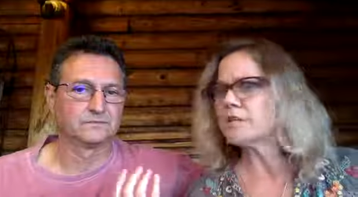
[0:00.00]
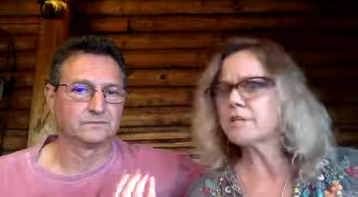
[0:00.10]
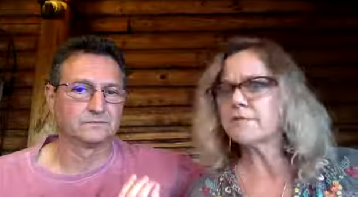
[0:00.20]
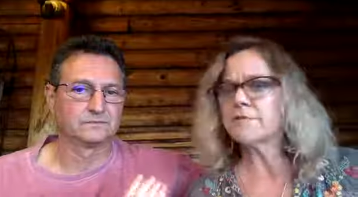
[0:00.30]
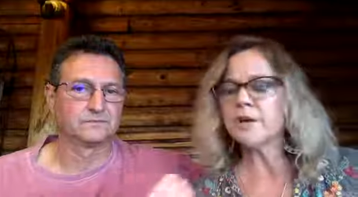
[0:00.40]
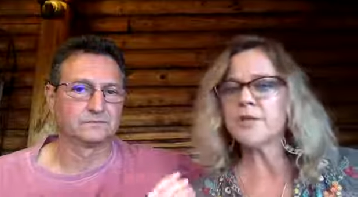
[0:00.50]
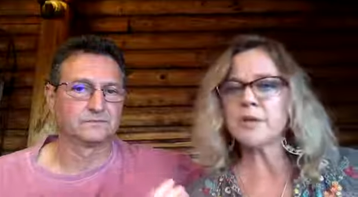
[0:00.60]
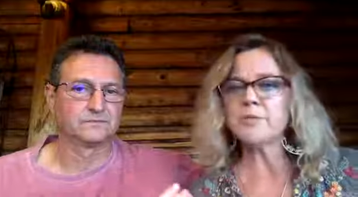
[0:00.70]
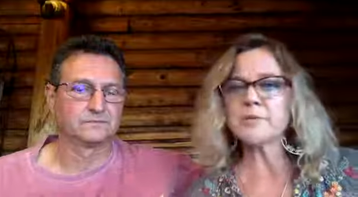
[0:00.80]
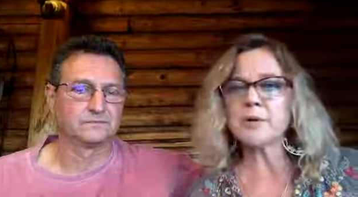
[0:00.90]
Speaker 1: this up front that it
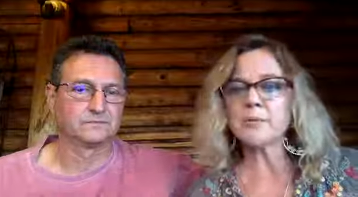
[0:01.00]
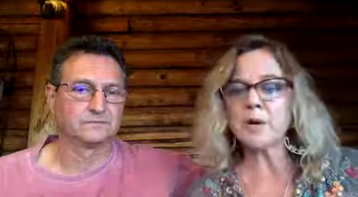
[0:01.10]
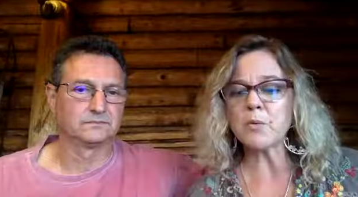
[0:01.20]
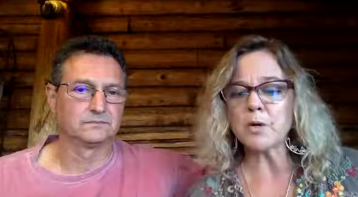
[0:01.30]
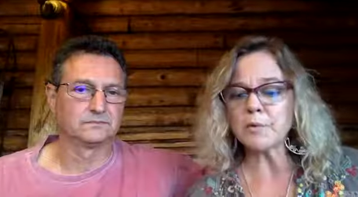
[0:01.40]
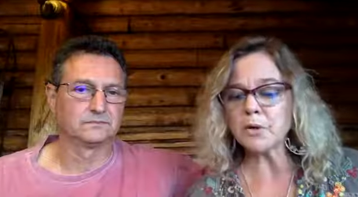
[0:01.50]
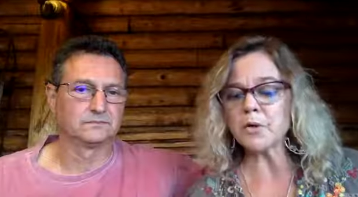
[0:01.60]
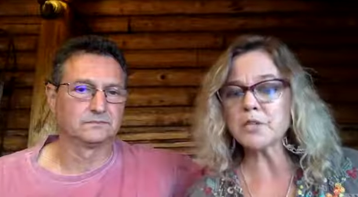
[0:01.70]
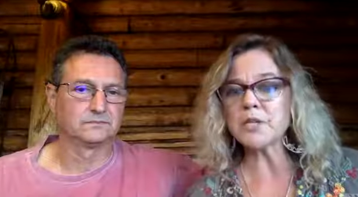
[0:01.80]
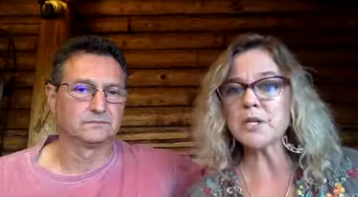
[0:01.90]
was built by one
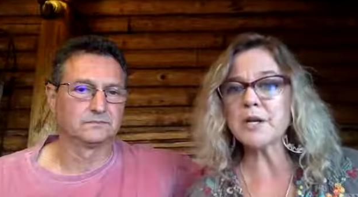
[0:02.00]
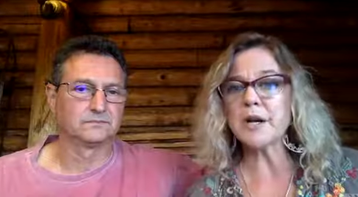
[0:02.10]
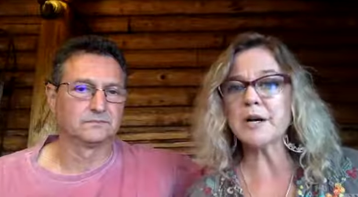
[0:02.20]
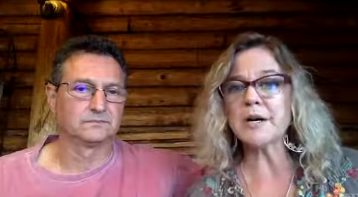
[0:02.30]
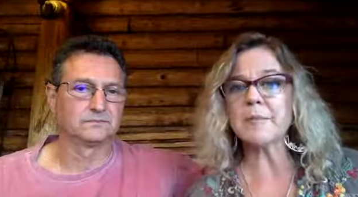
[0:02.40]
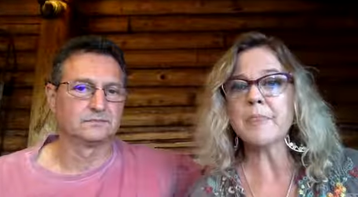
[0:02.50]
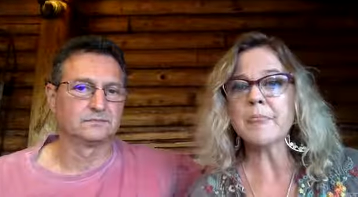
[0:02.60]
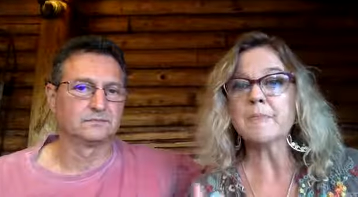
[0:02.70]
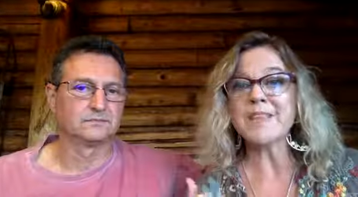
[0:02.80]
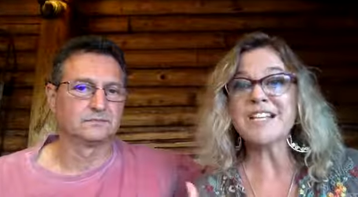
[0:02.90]
person um,
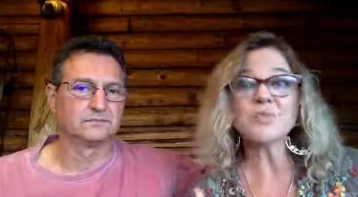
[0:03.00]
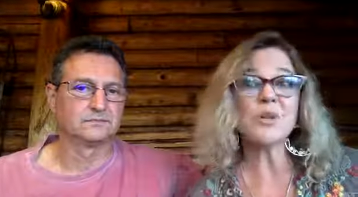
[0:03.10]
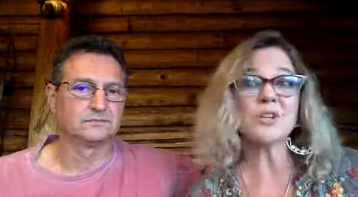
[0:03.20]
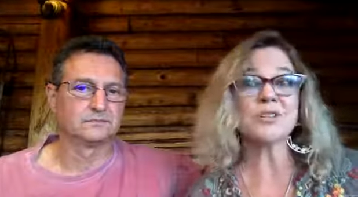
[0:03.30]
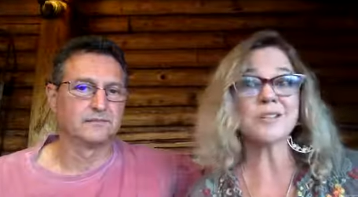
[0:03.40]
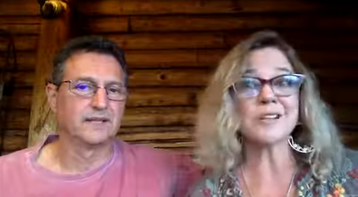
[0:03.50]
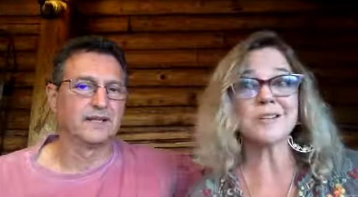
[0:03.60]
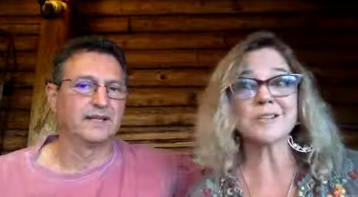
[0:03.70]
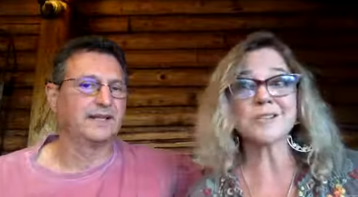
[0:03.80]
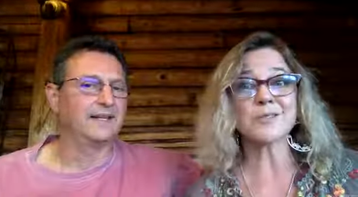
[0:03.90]
but that's what it looks like
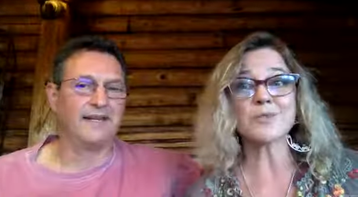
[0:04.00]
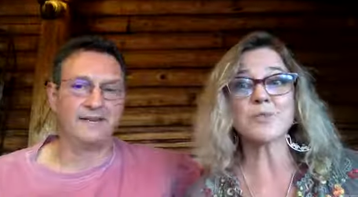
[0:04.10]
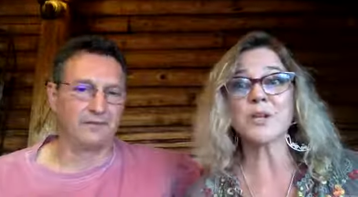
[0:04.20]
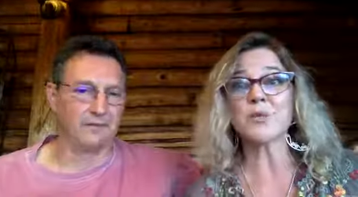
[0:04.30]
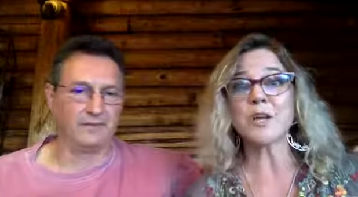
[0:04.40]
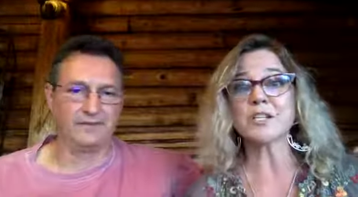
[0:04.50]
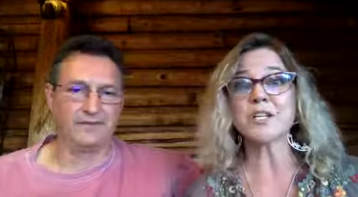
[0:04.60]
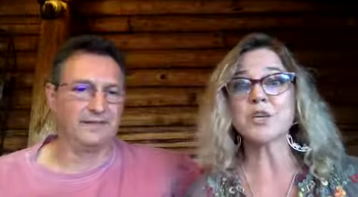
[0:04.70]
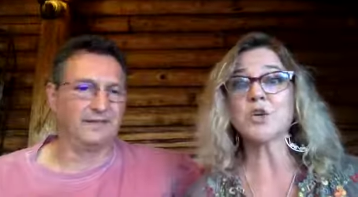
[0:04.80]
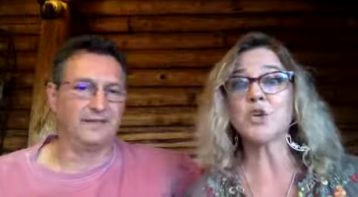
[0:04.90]
so it's Everywhere. really rustic
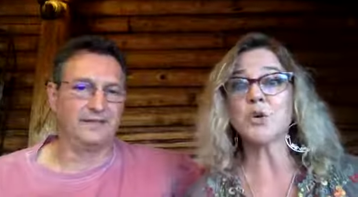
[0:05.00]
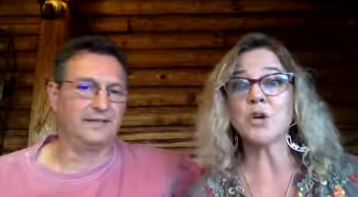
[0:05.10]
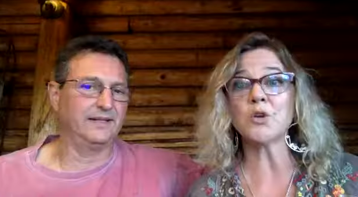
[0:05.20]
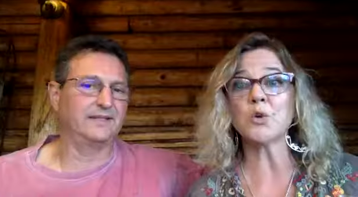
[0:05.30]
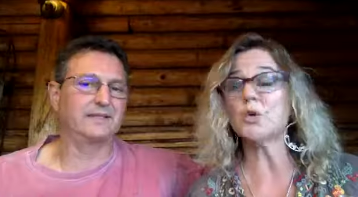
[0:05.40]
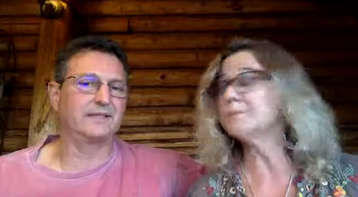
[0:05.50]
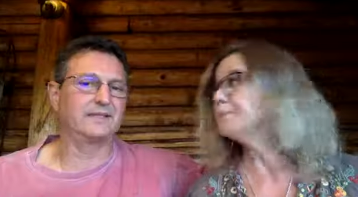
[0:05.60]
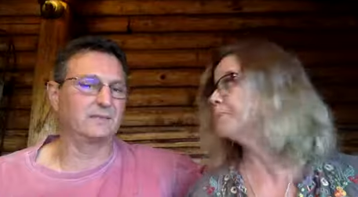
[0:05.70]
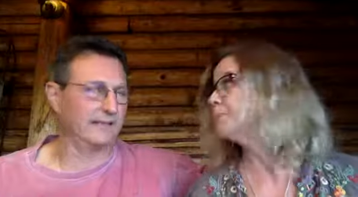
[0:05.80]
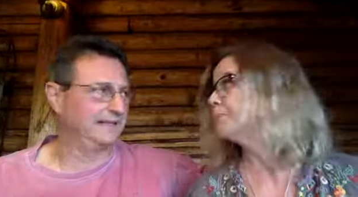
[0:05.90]
and, and it's cool
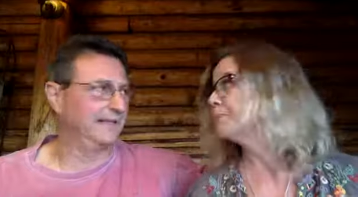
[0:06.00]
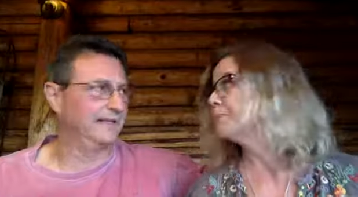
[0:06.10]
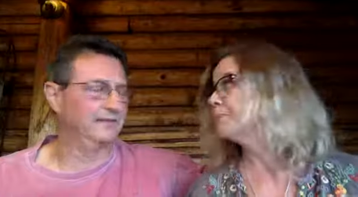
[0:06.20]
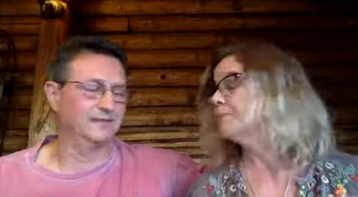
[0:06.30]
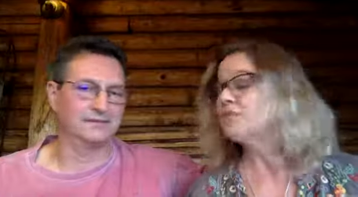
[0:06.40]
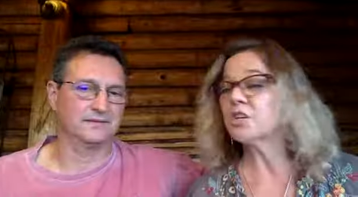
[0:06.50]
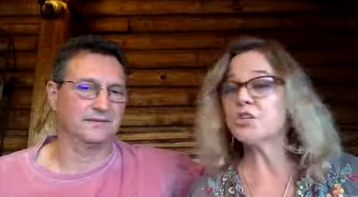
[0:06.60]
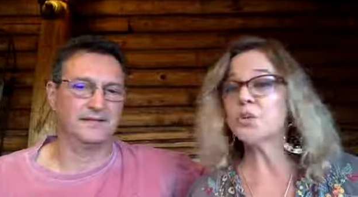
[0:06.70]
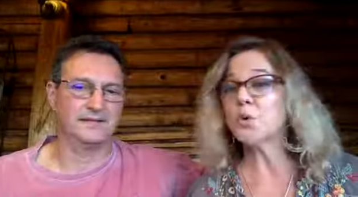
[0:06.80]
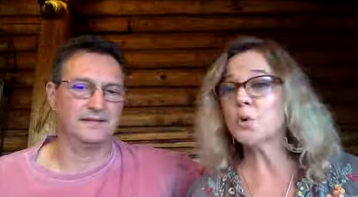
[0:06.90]
Speaker 2: spectacular
Speaker 1: it's also
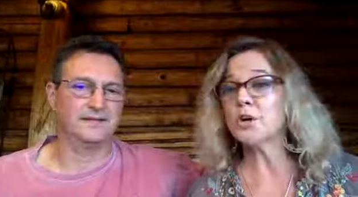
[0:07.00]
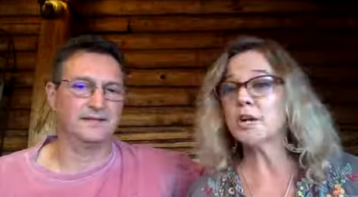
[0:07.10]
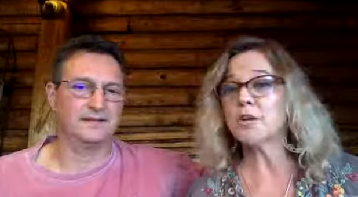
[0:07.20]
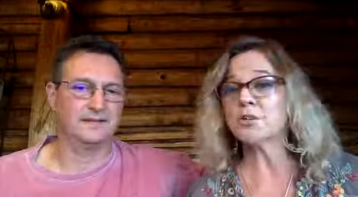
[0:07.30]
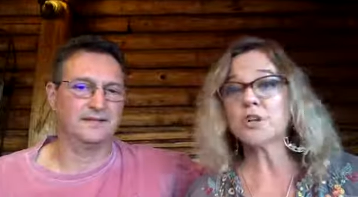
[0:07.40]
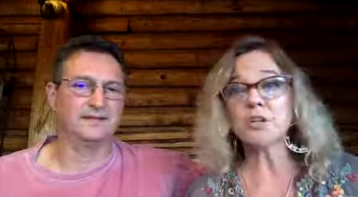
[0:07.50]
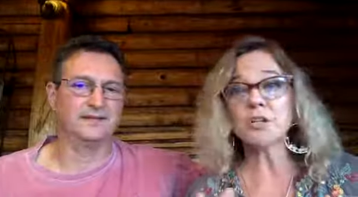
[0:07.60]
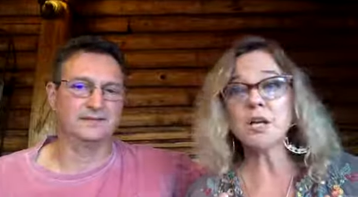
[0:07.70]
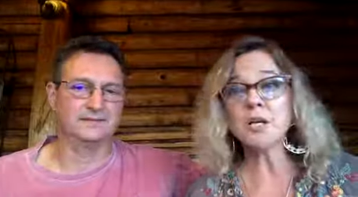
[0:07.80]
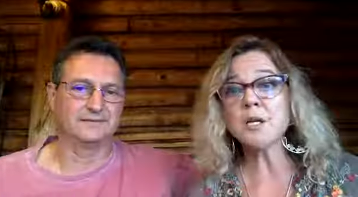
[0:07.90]
quirky. You'll turn a
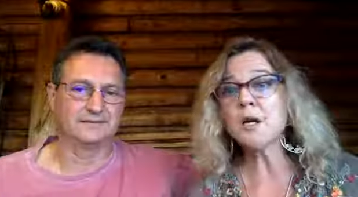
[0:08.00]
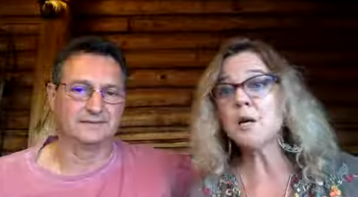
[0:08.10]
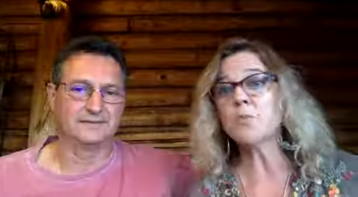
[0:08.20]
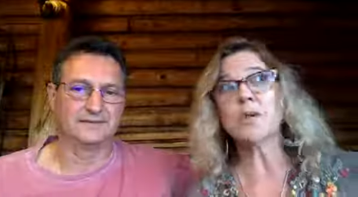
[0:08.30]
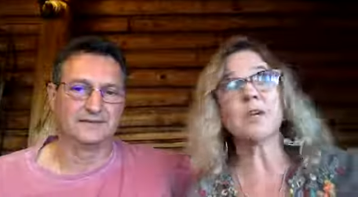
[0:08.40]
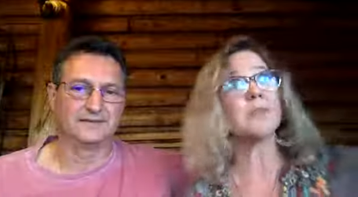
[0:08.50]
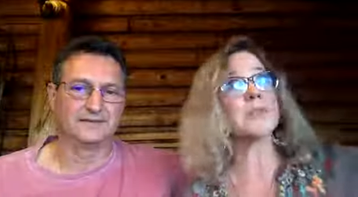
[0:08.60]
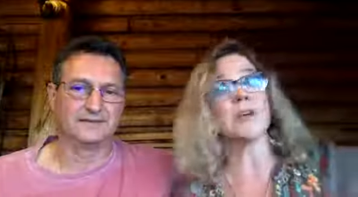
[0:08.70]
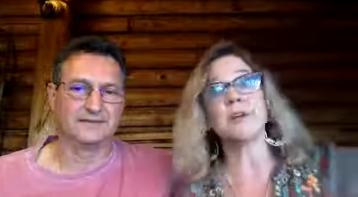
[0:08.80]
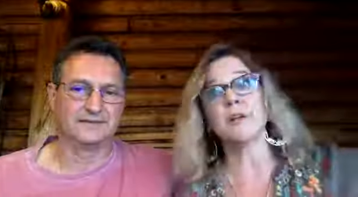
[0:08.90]
light on, one comes
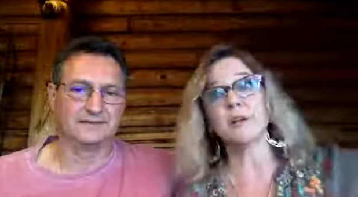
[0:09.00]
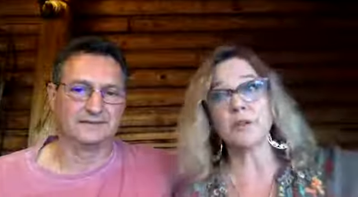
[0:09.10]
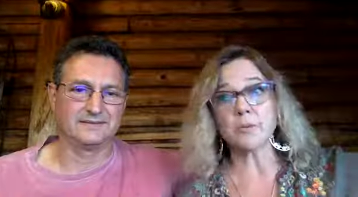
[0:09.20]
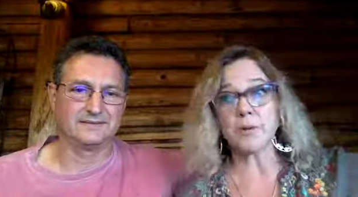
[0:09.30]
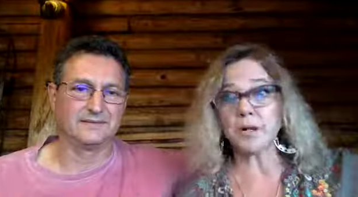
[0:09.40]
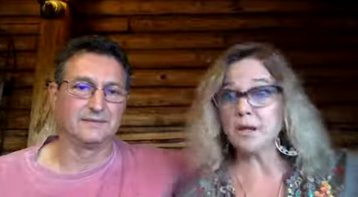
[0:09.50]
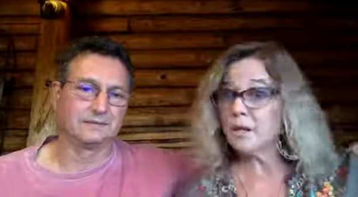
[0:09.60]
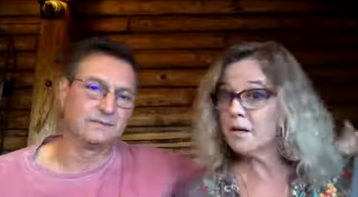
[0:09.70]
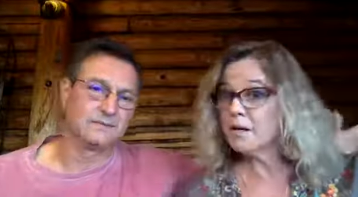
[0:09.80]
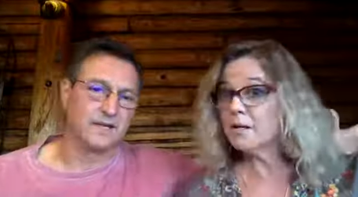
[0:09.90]
on in another part of the
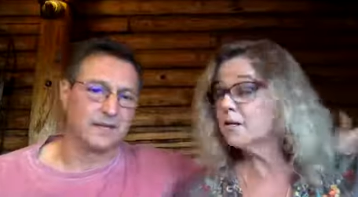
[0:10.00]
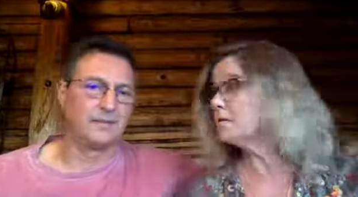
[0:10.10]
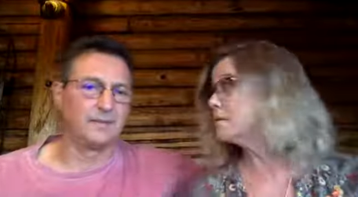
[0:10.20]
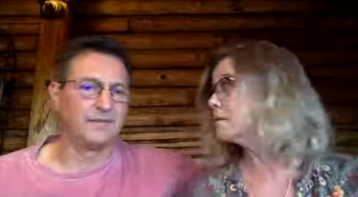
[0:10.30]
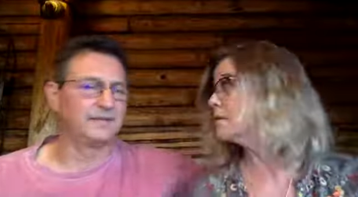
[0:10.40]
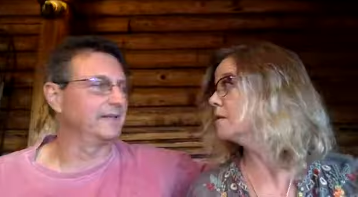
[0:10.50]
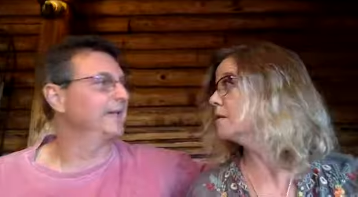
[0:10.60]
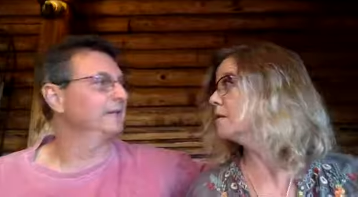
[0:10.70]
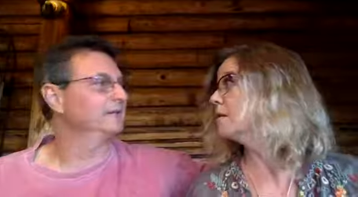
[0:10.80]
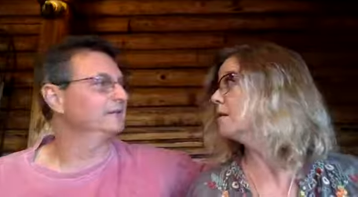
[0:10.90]
house. A couple
Speaker 2: minutes later.